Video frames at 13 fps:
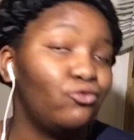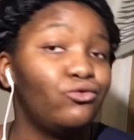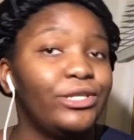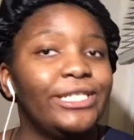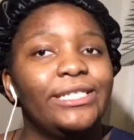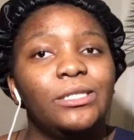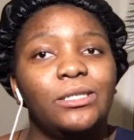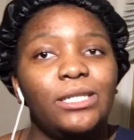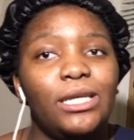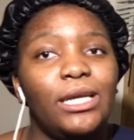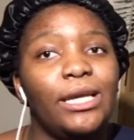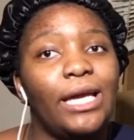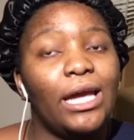
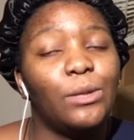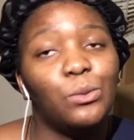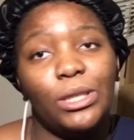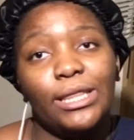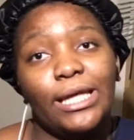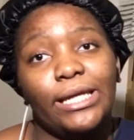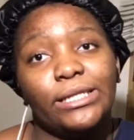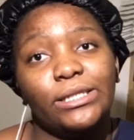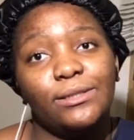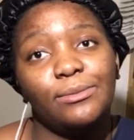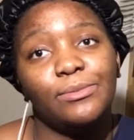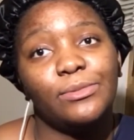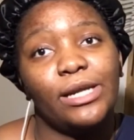recently gained thousand
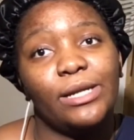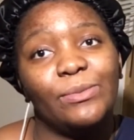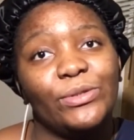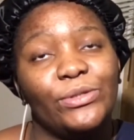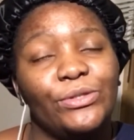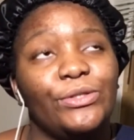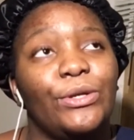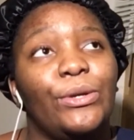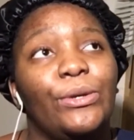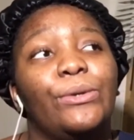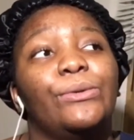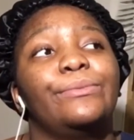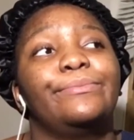subscribers,
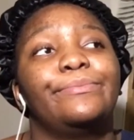so